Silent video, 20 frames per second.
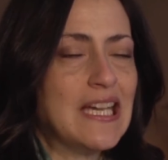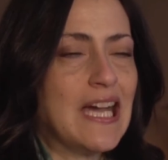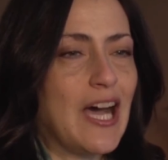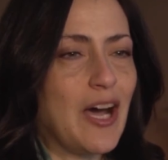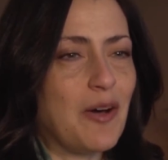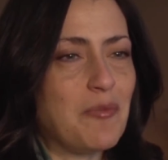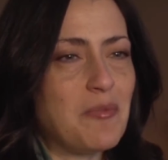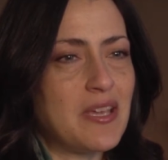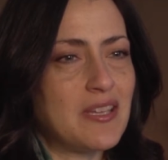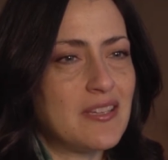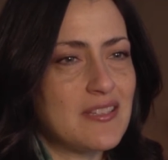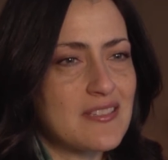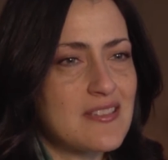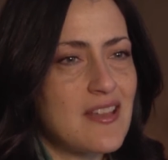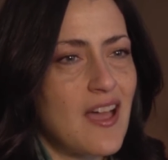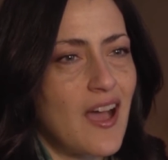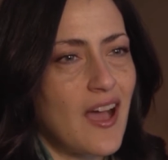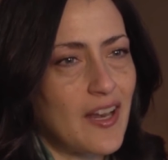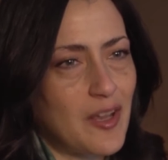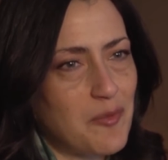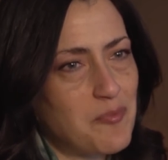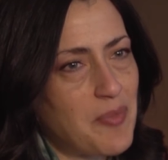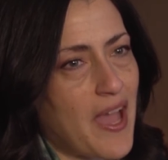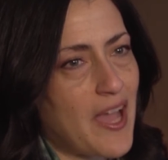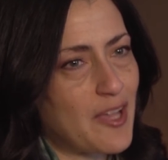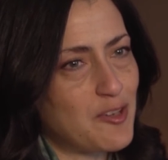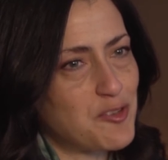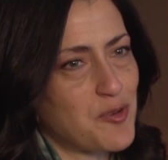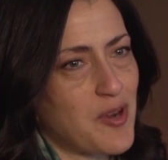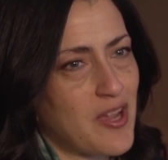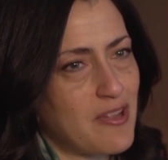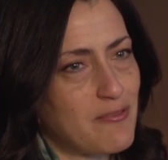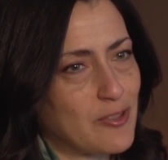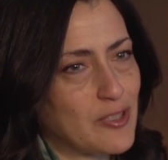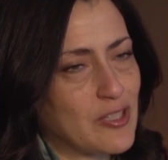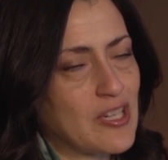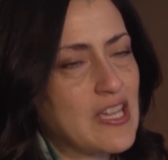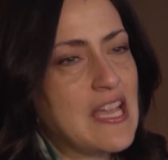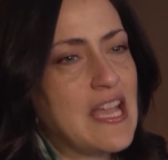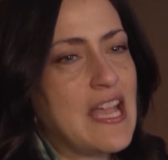Um, it is not a bad
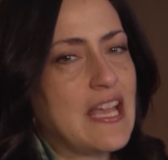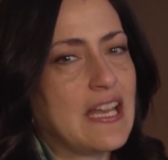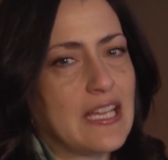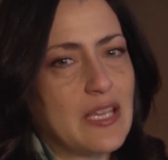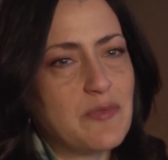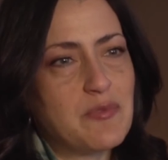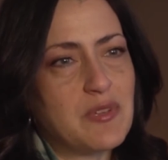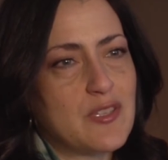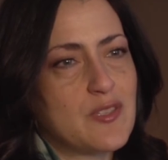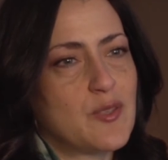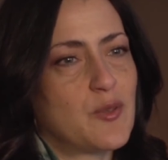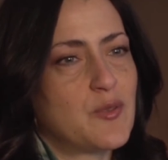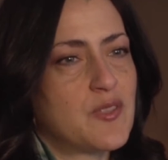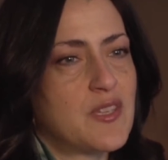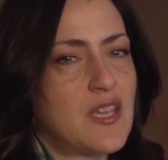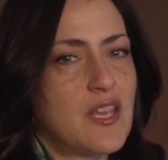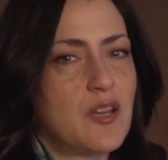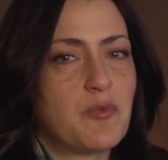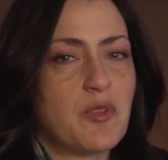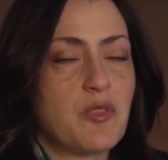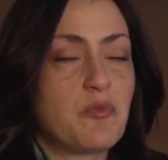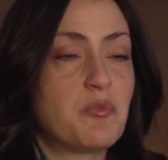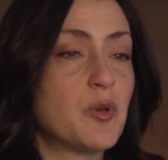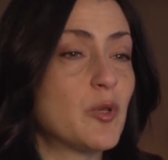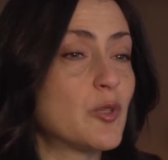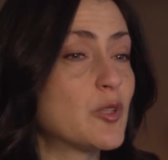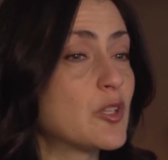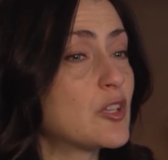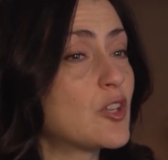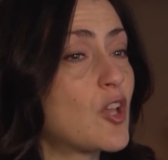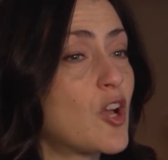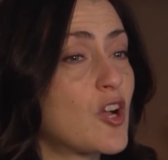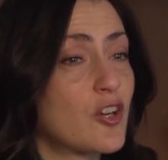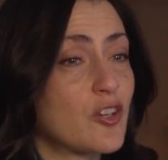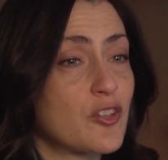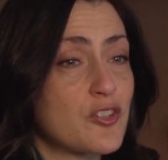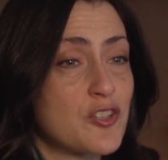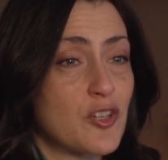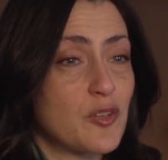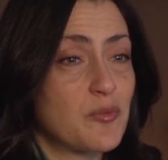driver, and it can be associated with building
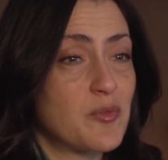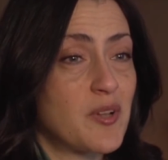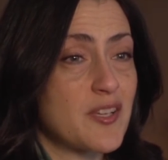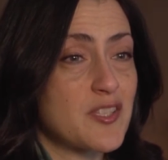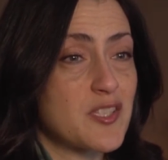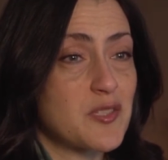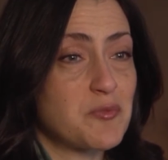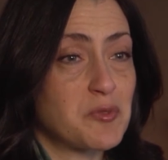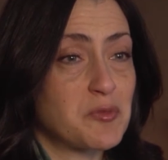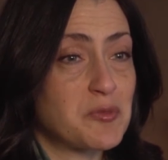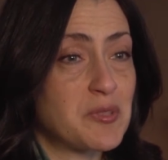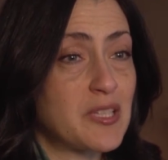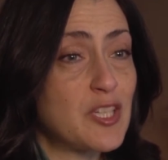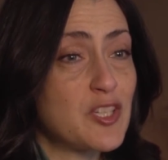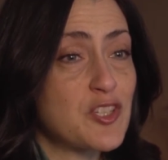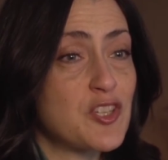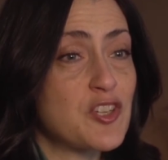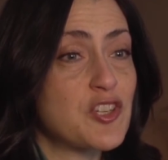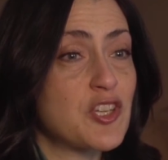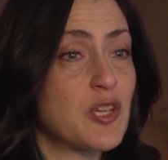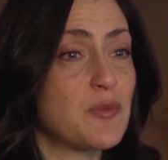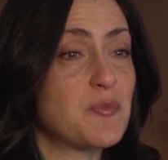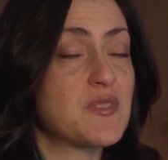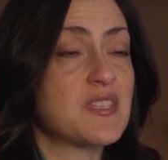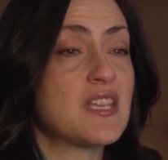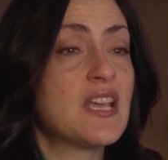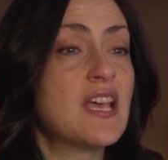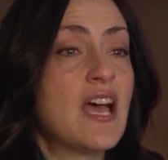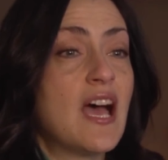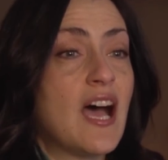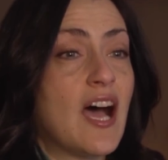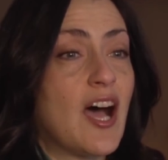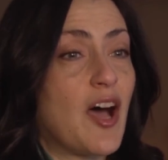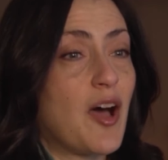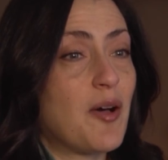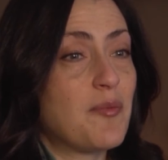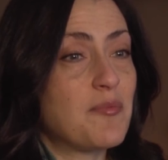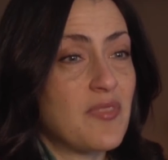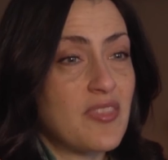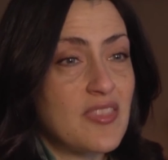longer term customer relationships,
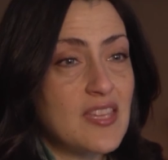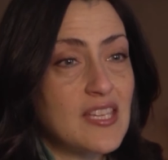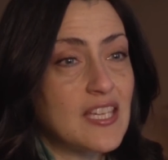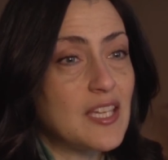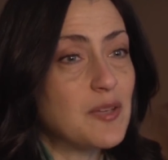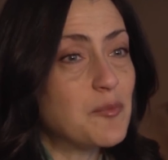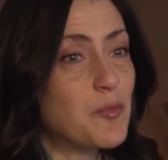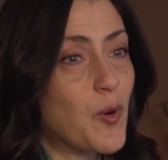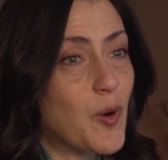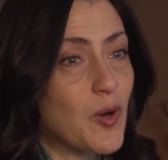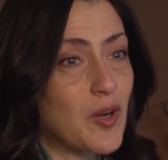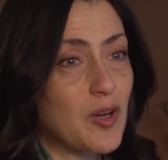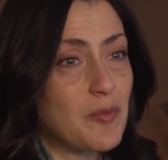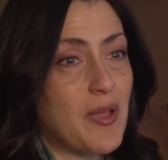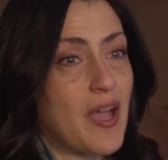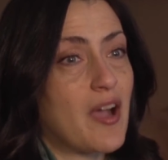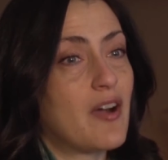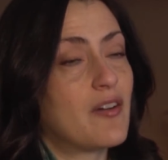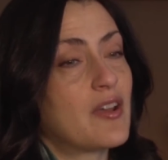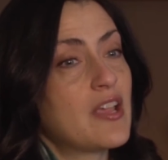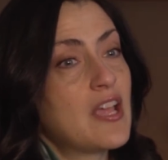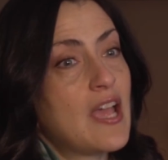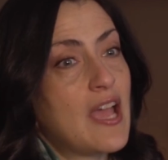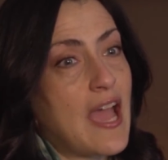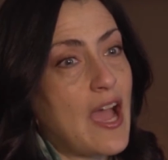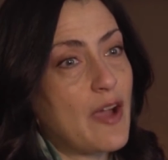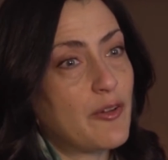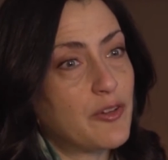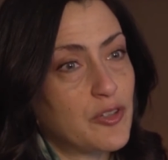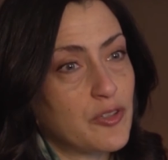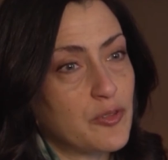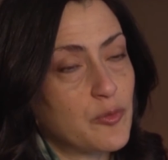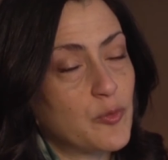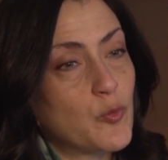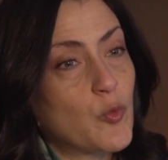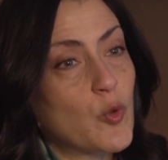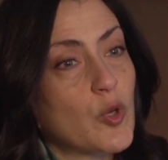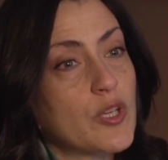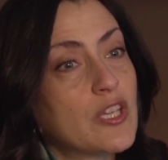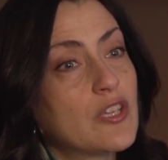um, thinking more about how you're
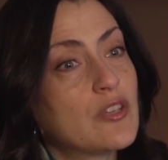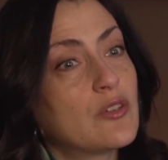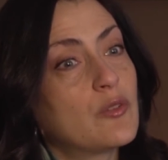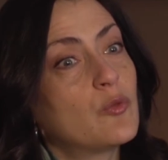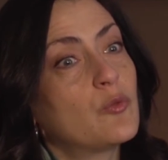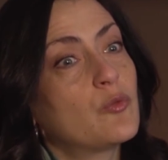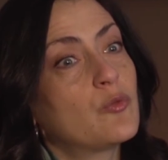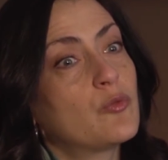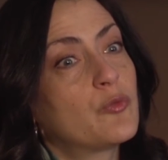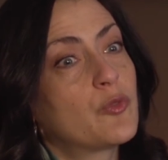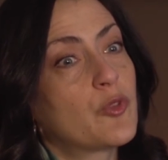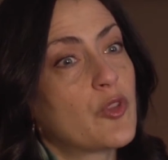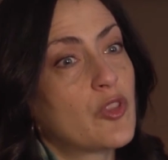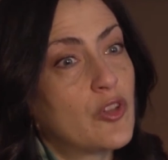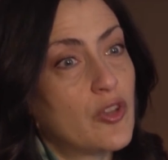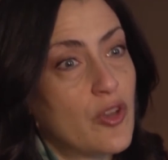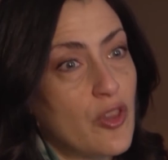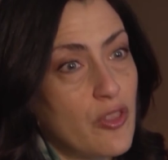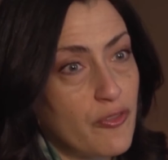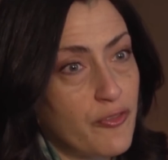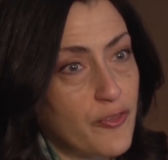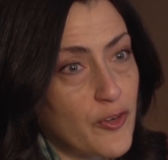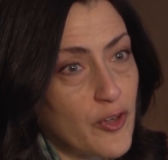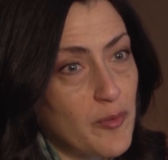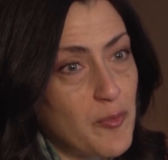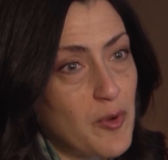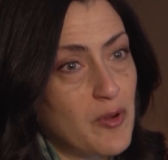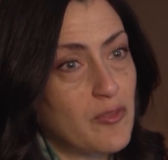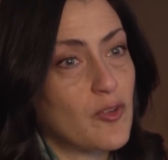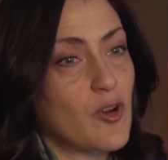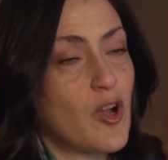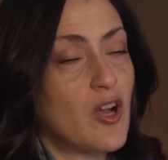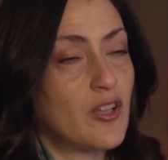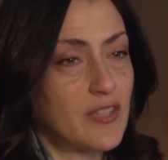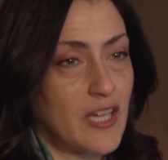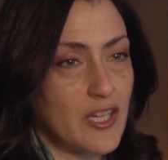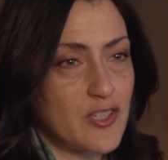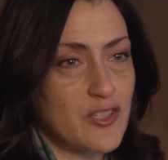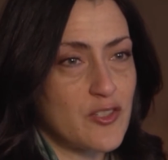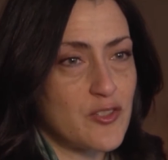working for the good of the firm overall,
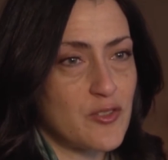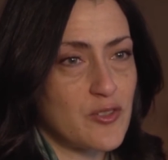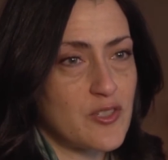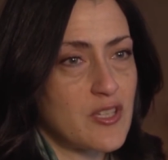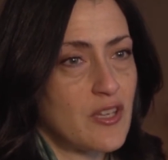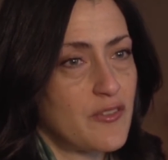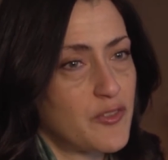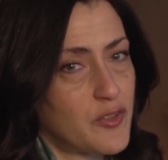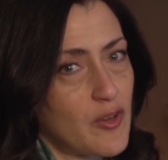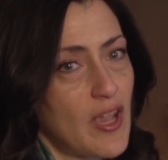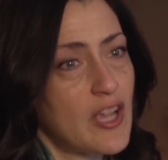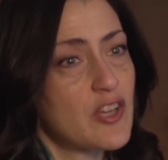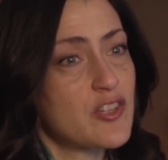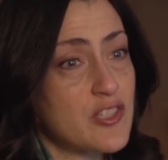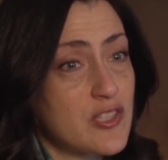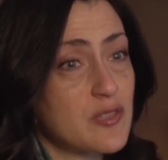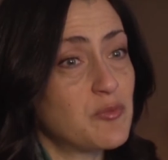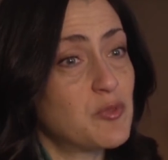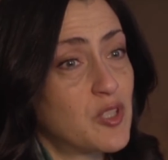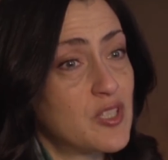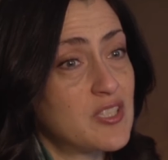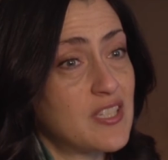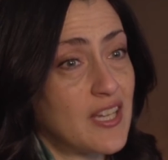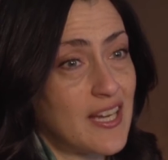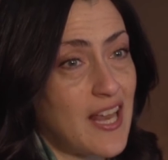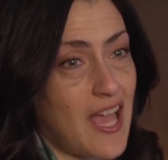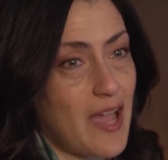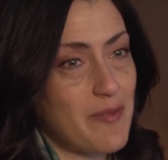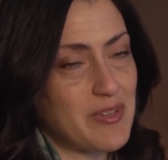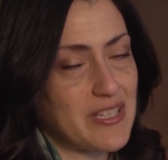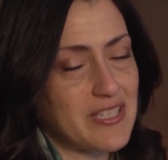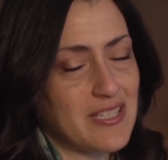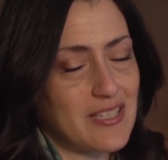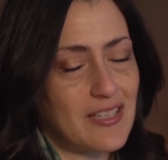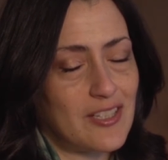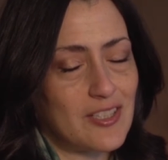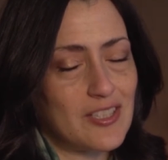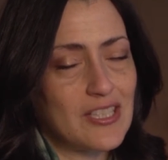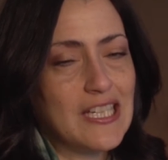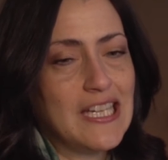not just yourself. So there are actually some good dynamics in
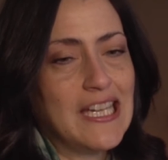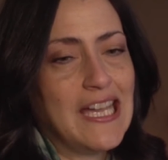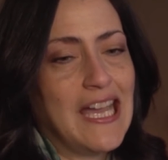there.